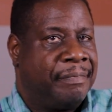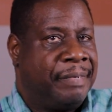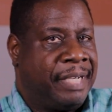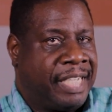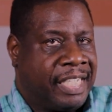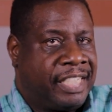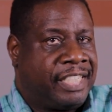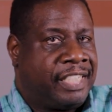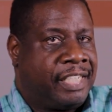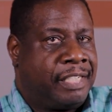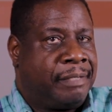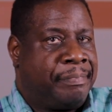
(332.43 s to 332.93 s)

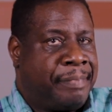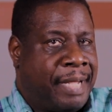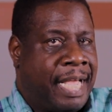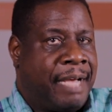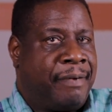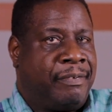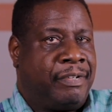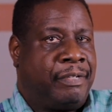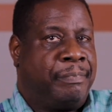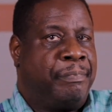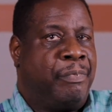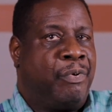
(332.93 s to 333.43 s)
Because this
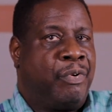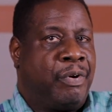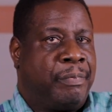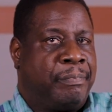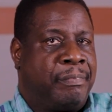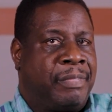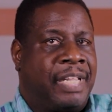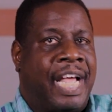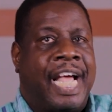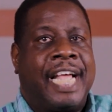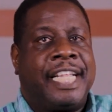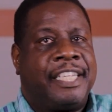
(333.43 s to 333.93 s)
man was
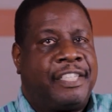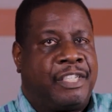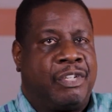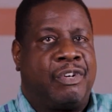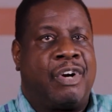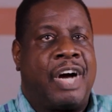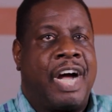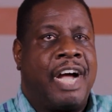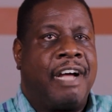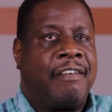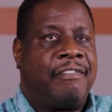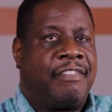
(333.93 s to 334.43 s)
born blind,
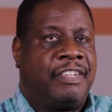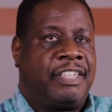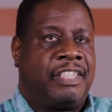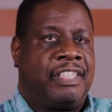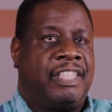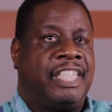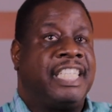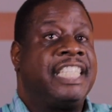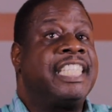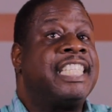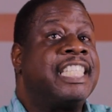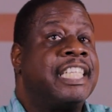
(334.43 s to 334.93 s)
so
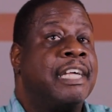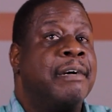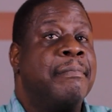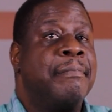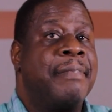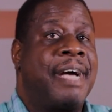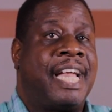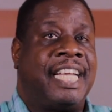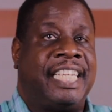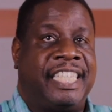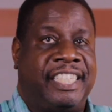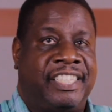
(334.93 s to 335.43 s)
obviously
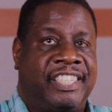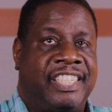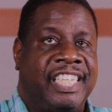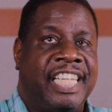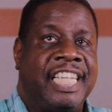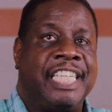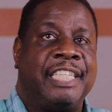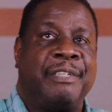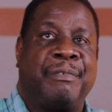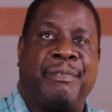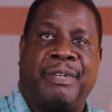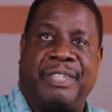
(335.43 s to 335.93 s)
somebody
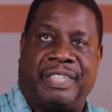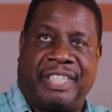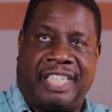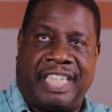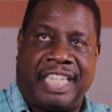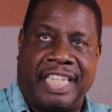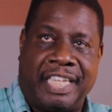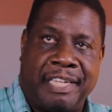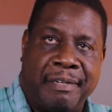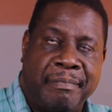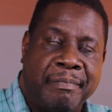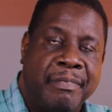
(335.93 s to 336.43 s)
sinned. Was
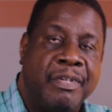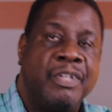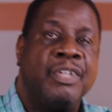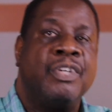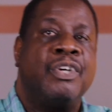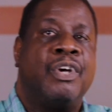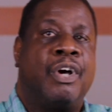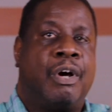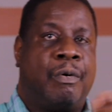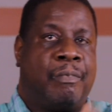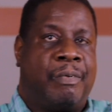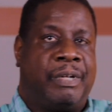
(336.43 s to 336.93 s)
it him
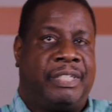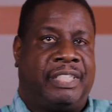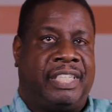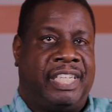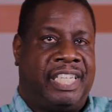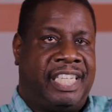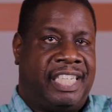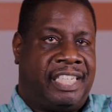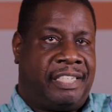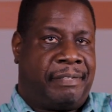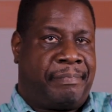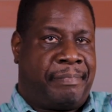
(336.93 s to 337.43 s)
or was
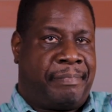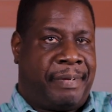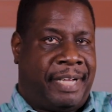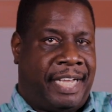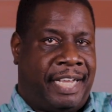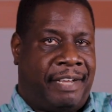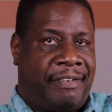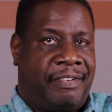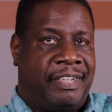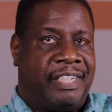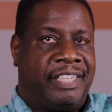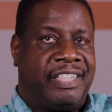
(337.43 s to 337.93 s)
it his
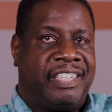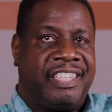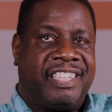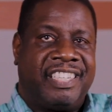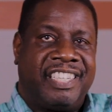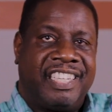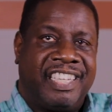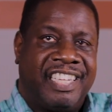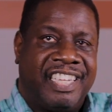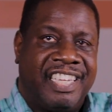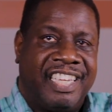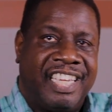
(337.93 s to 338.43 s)

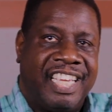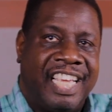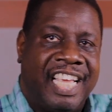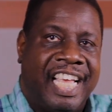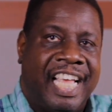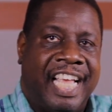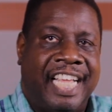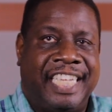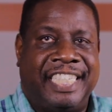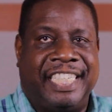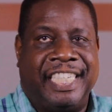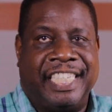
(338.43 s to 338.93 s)
parents?
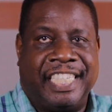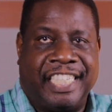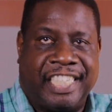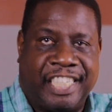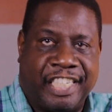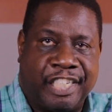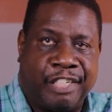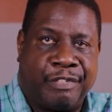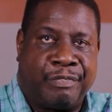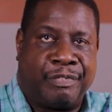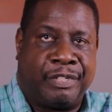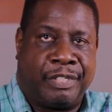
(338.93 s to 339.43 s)
And
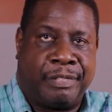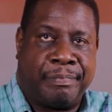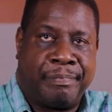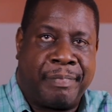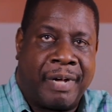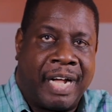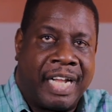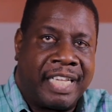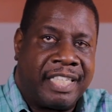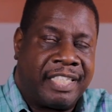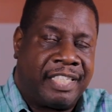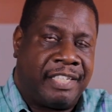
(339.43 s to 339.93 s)
Jesus'
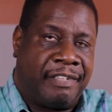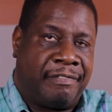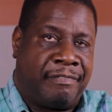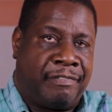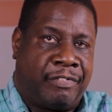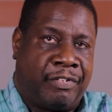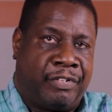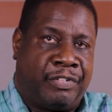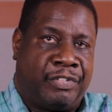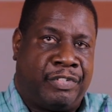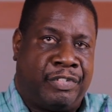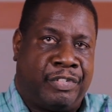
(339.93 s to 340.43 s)
response in
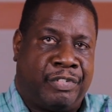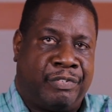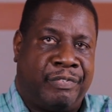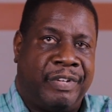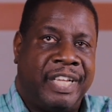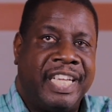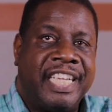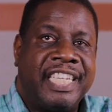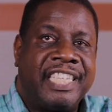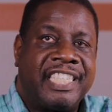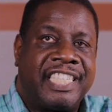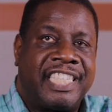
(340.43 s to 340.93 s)
verse
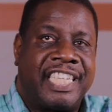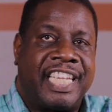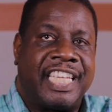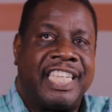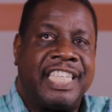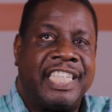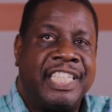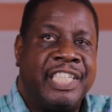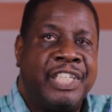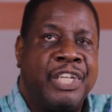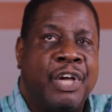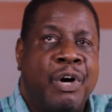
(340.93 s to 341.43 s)
3 is
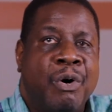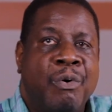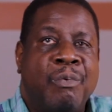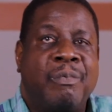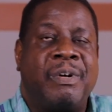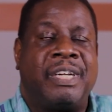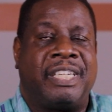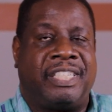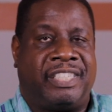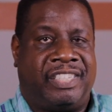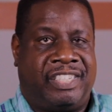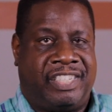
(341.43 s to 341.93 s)
that no
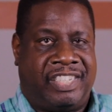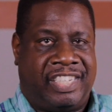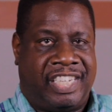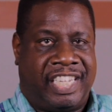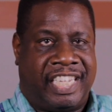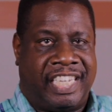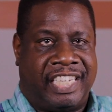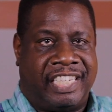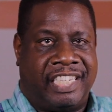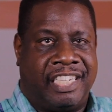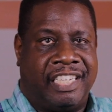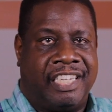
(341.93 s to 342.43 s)
one
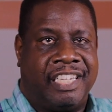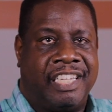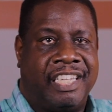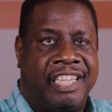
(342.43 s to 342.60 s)
sinned.